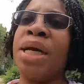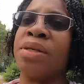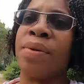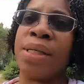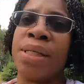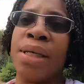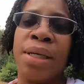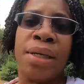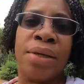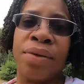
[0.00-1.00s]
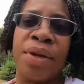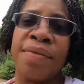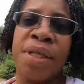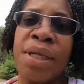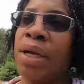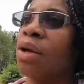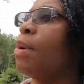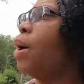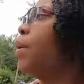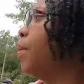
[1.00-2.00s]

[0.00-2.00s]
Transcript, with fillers: xyz you don't never see that no more